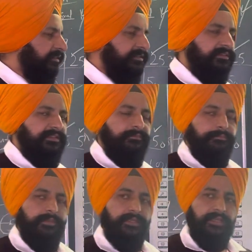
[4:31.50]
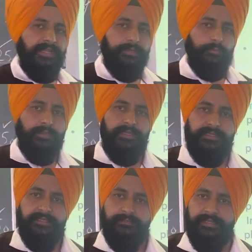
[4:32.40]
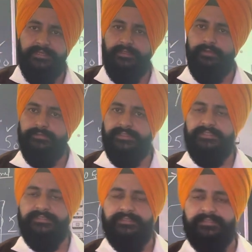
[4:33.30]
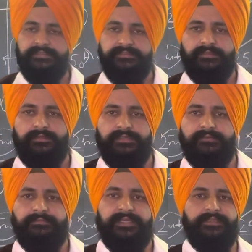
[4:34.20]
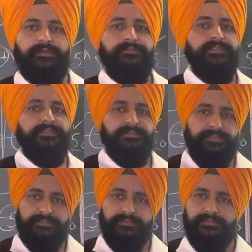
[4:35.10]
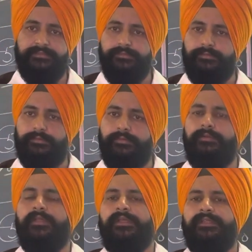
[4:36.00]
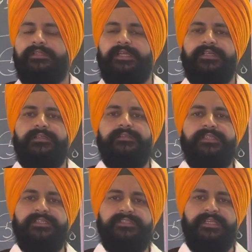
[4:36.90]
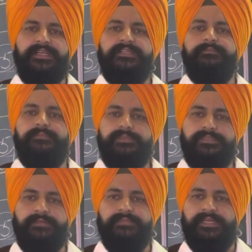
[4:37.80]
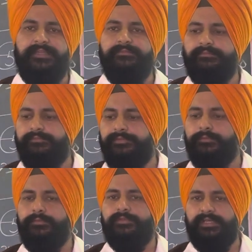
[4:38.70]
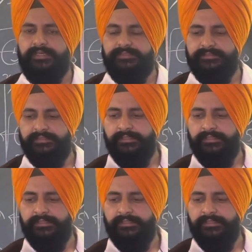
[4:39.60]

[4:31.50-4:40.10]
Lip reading: This is a big lacuna in many of the research or in many of the researchers. You know that they select sometime few drugs.